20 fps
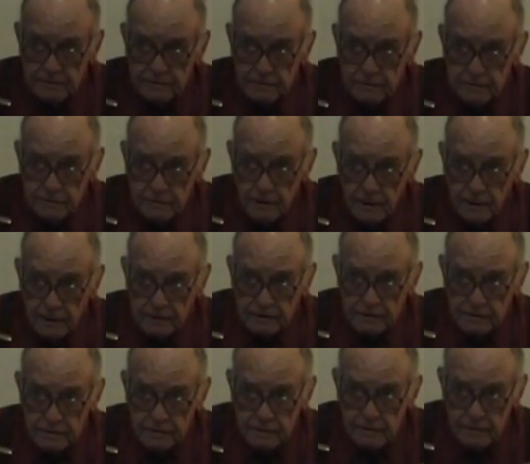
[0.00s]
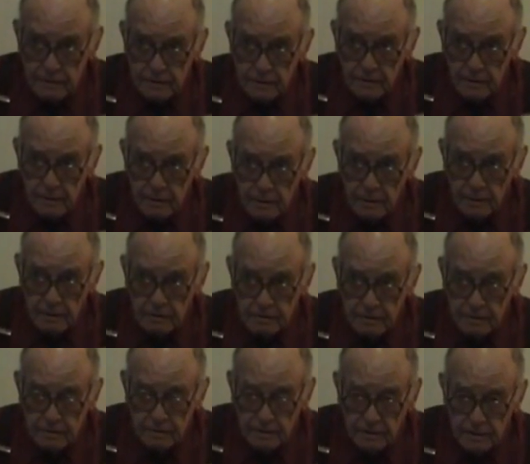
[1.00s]
is a chance
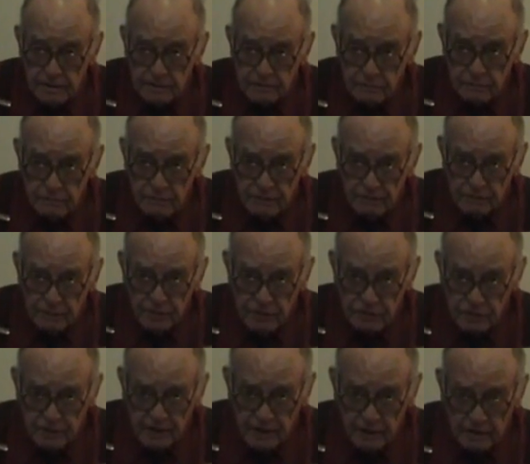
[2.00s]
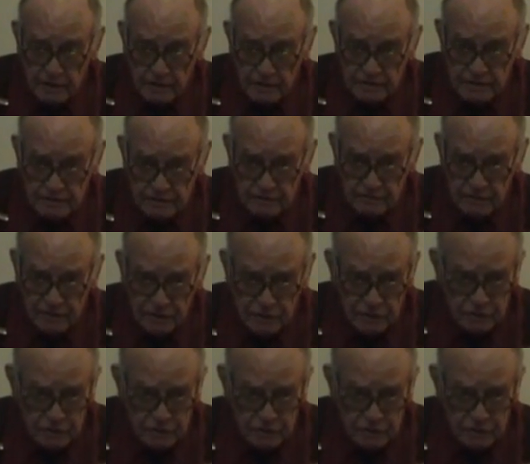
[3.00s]
that the list will be pressured out by some of the